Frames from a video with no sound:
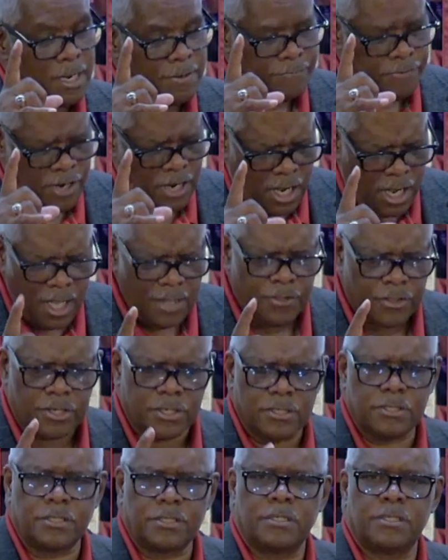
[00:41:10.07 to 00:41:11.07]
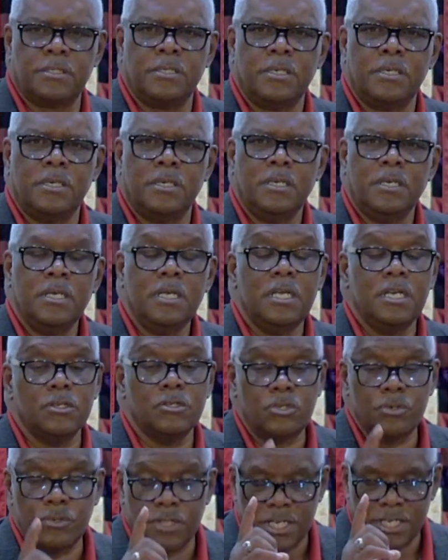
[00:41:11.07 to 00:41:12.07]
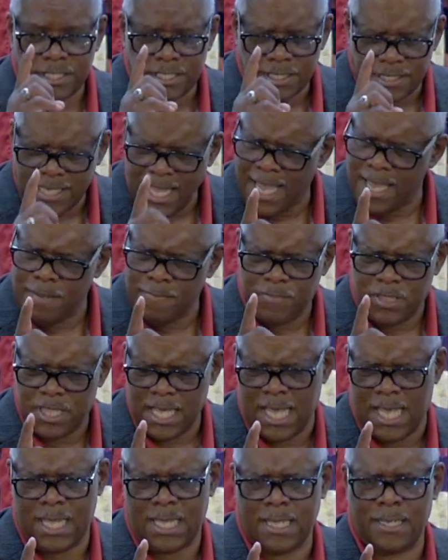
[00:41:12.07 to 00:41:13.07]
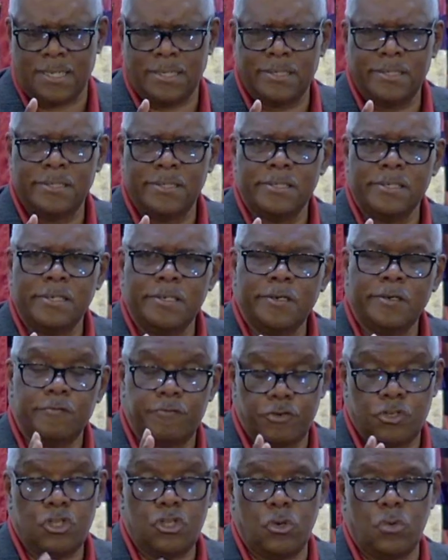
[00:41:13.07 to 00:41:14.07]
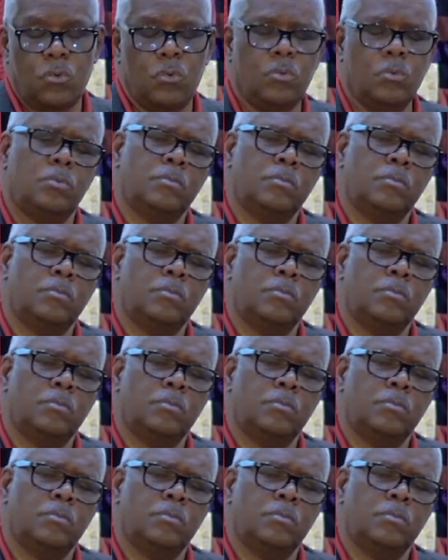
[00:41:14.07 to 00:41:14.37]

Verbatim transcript: for others, He'll do the same thing for you.